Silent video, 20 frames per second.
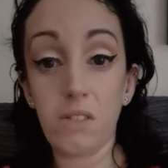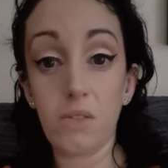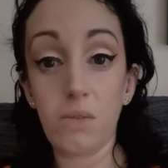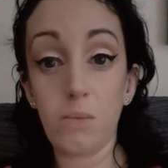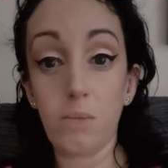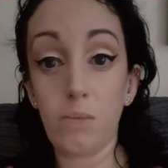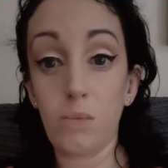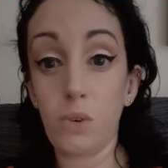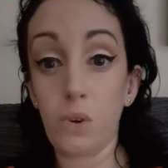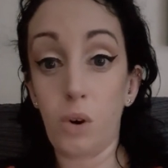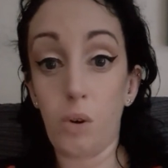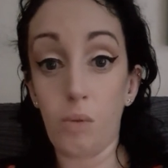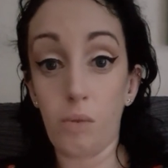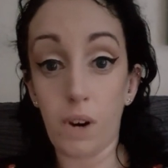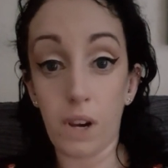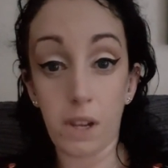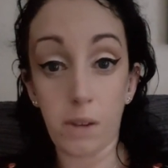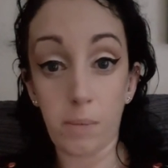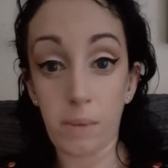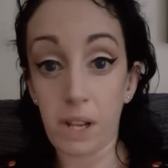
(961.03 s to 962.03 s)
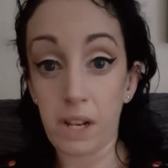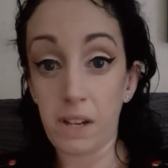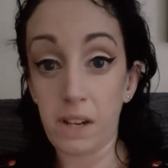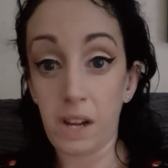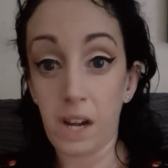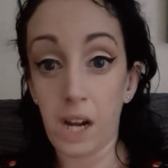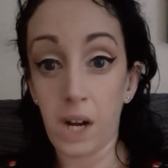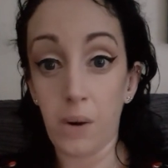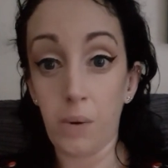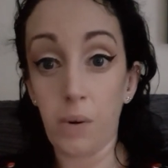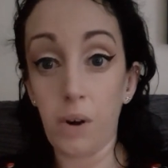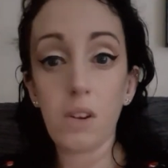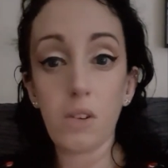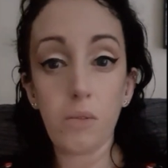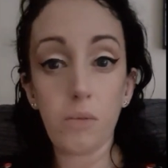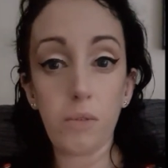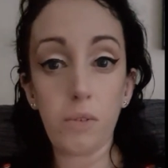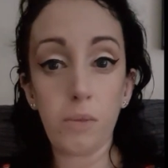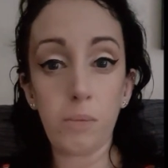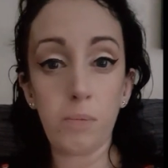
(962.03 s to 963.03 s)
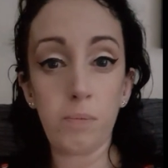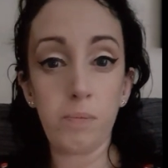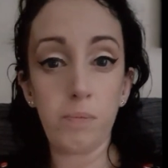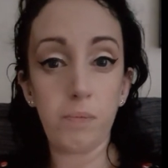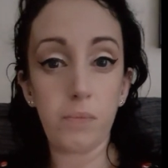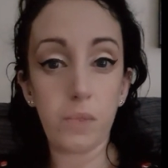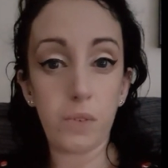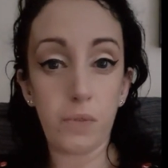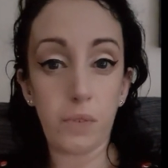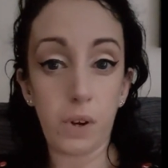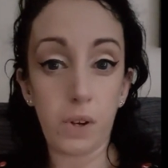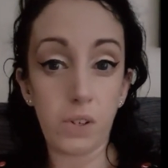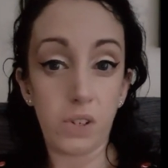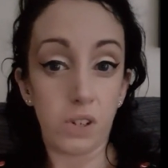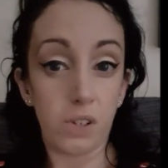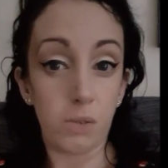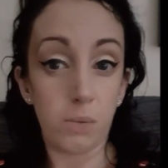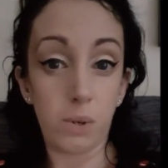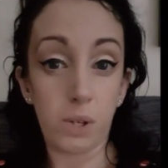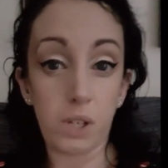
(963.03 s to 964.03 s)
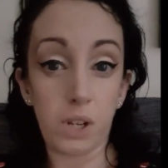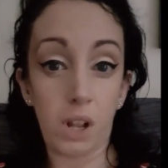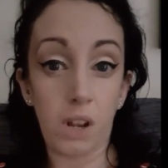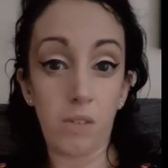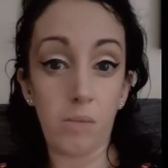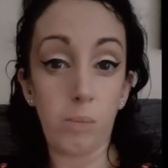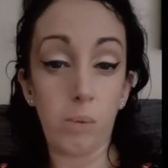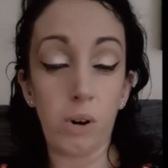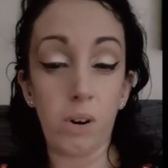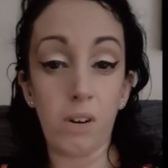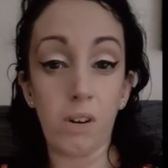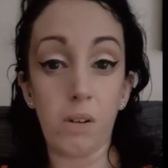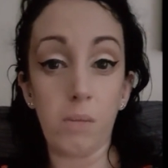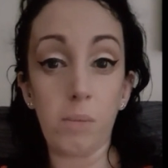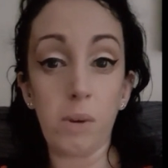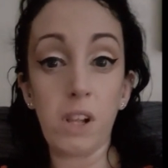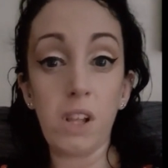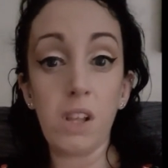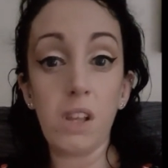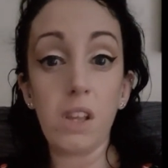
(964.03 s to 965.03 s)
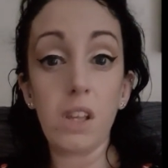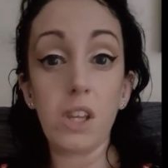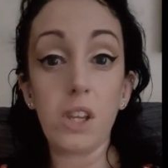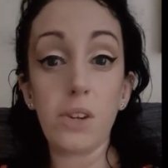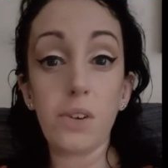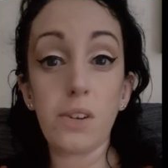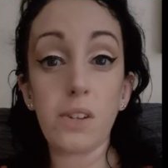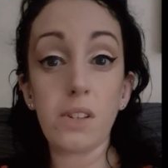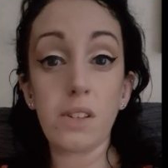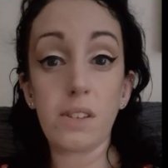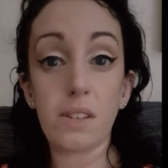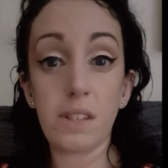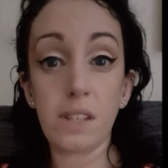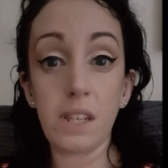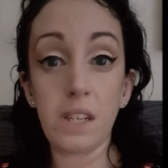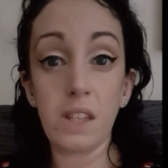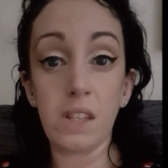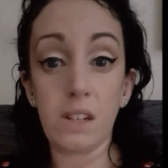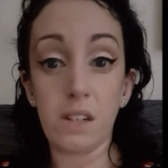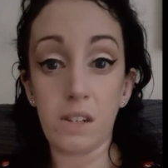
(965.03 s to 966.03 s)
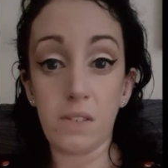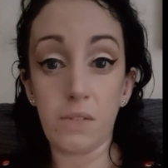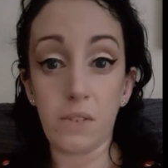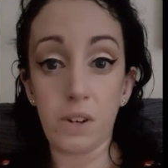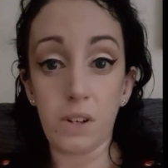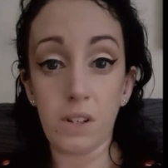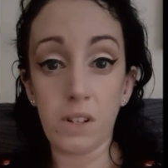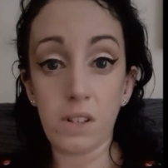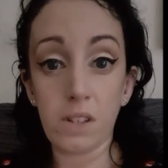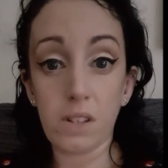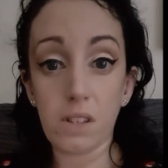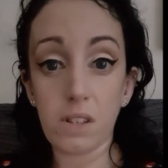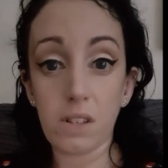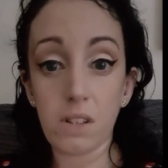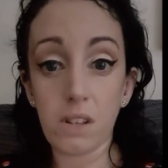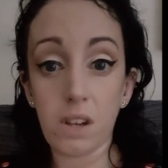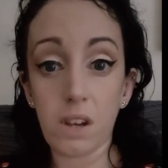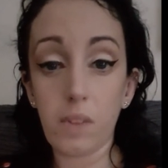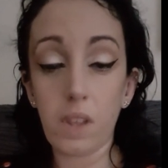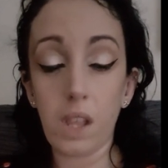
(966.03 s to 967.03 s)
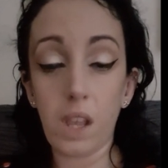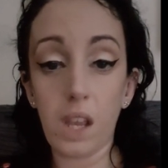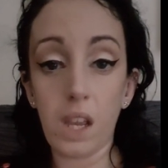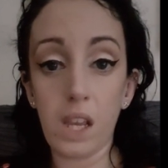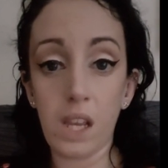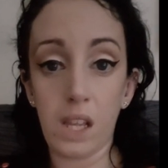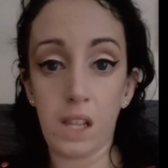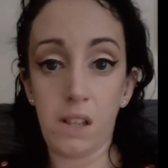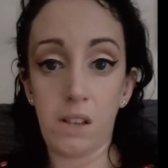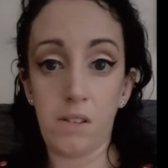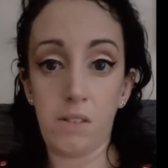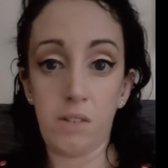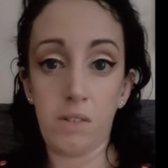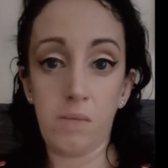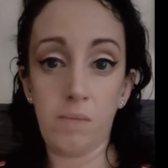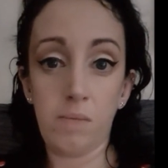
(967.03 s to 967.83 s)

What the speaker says: not recommend now. From the photos which I'll have put up, you can see the difference in